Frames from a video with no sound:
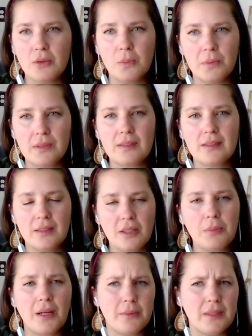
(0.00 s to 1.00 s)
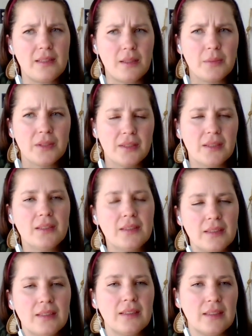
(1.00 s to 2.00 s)
use loops. to reduce sensory They're probably noise.
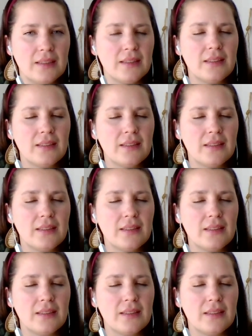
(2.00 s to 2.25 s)
Similar.